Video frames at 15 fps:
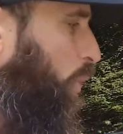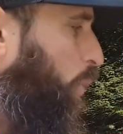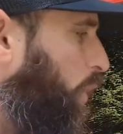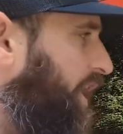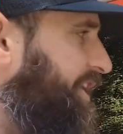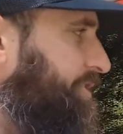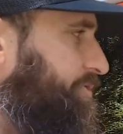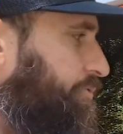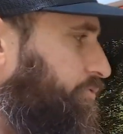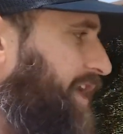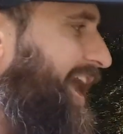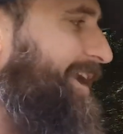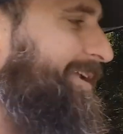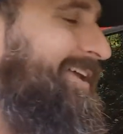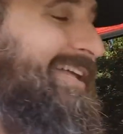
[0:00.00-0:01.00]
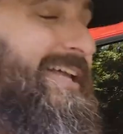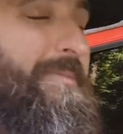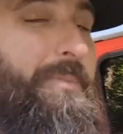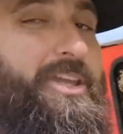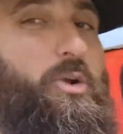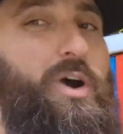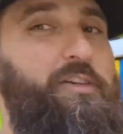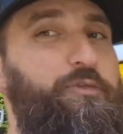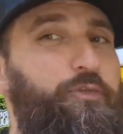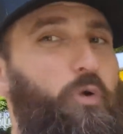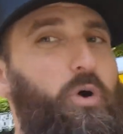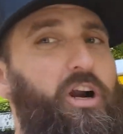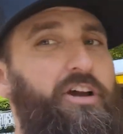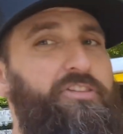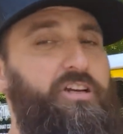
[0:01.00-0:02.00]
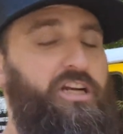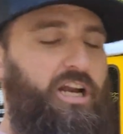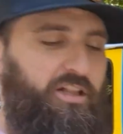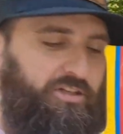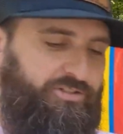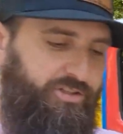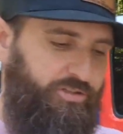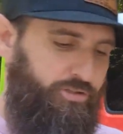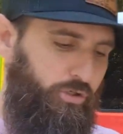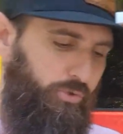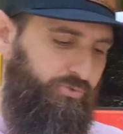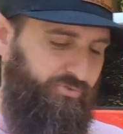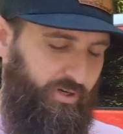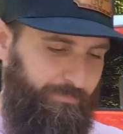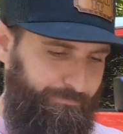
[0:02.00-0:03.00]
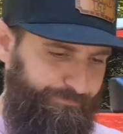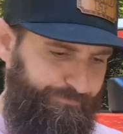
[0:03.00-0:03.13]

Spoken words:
was red, but you had 4 other colors to choose from.